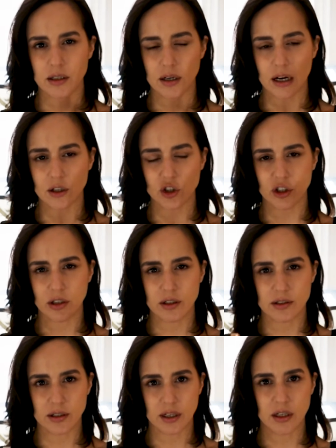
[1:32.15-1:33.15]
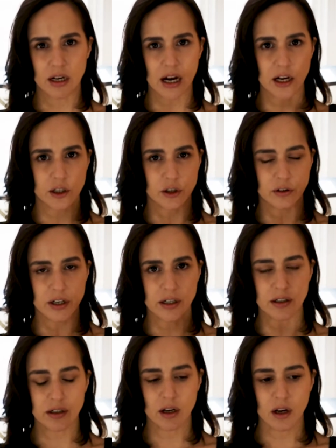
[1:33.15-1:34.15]
actually is
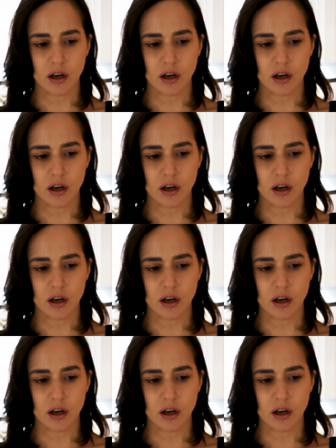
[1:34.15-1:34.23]
inaccurate,